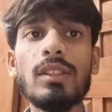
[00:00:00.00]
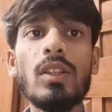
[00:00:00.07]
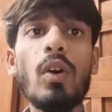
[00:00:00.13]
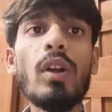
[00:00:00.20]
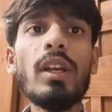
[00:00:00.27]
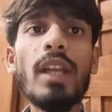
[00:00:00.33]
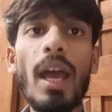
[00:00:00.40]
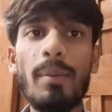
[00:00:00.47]

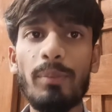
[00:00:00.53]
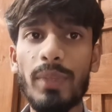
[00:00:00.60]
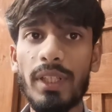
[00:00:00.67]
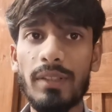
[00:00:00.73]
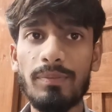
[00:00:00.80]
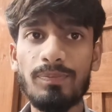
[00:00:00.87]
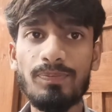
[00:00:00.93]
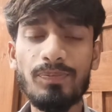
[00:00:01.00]
or
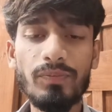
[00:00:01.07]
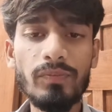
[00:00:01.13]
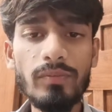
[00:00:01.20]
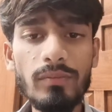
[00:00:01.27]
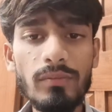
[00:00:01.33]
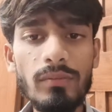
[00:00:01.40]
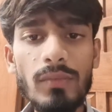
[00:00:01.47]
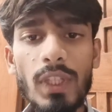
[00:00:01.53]
tampering.
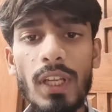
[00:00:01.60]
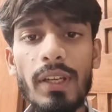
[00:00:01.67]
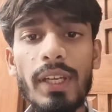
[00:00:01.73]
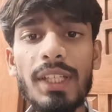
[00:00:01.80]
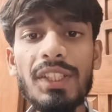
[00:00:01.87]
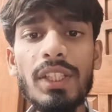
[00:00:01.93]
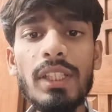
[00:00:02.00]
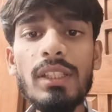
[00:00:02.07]

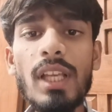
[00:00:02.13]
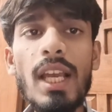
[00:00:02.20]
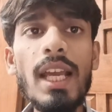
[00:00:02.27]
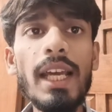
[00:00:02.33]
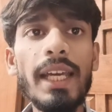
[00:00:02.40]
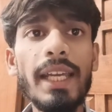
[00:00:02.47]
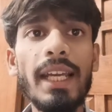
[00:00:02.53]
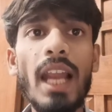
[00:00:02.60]
Next is
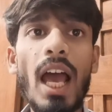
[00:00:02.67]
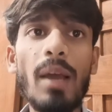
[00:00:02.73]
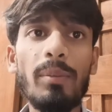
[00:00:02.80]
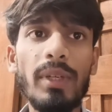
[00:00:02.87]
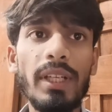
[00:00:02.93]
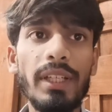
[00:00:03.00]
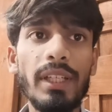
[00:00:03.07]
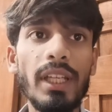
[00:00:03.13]

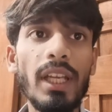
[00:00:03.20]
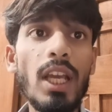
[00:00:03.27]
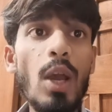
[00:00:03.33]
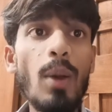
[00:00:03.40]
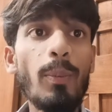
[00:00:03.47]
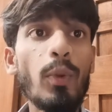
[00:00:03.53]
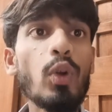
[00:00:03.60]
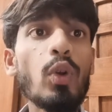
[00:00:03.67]
reliability.
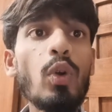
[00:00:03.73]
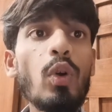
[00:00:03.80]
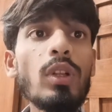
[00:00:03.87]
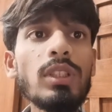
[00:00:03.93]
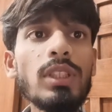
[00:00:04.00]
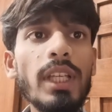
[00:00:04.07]
Protocols